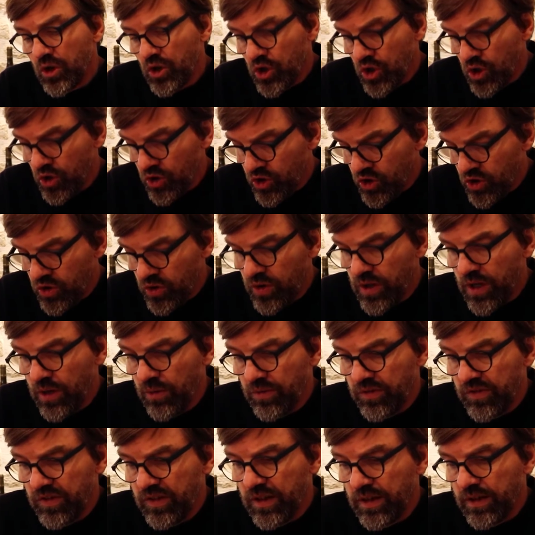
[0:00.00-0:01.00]

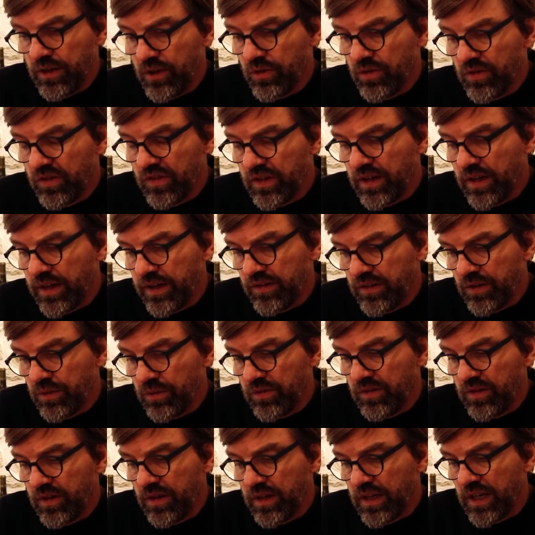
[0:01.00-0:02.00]
good size,
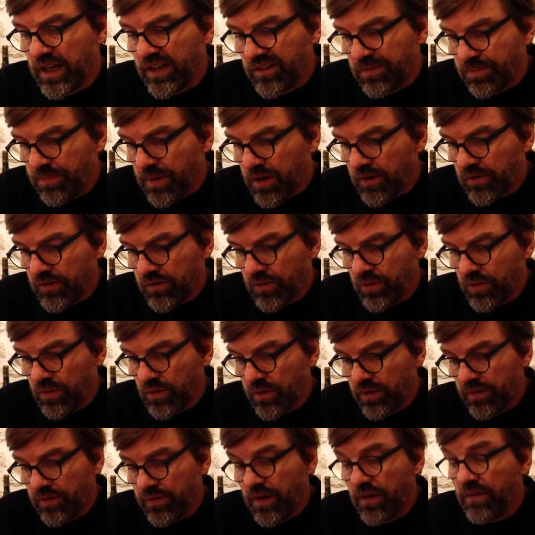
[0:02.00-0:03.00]
nice
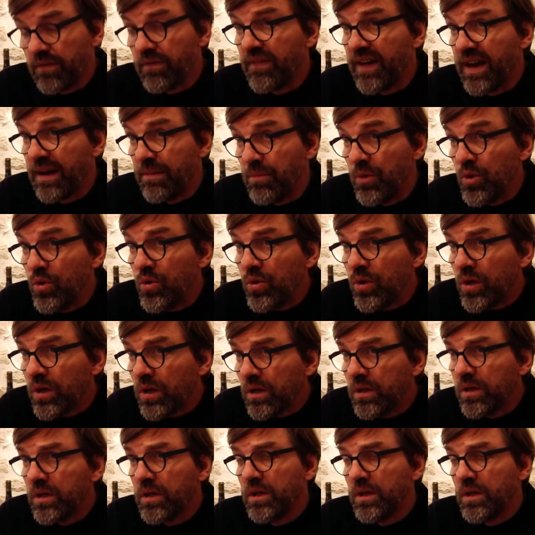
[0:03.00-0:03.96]
parcel of Valmure,